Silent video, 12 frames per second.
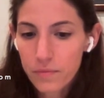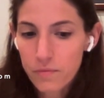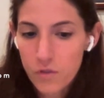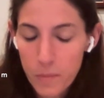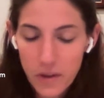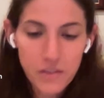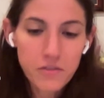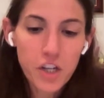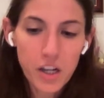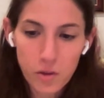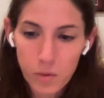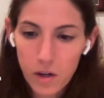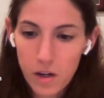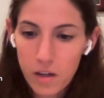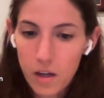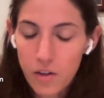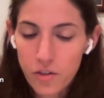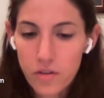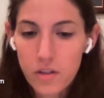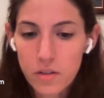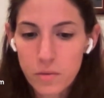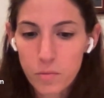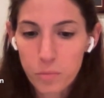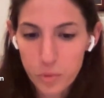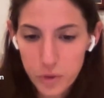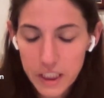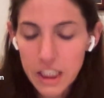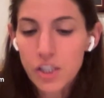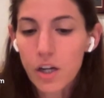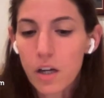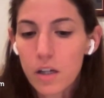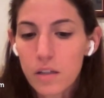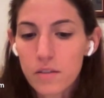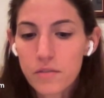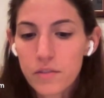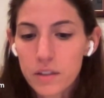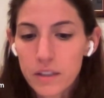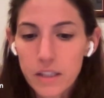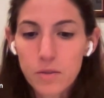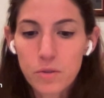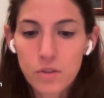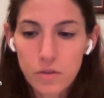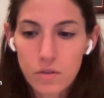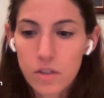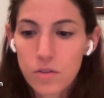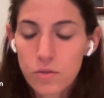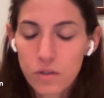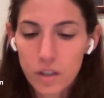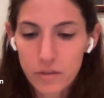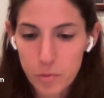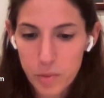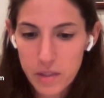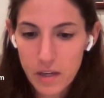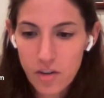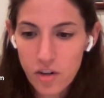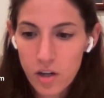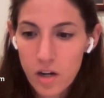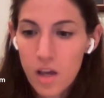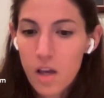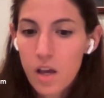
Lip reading: the month of January under this breach of Leo's duty to deliver possession.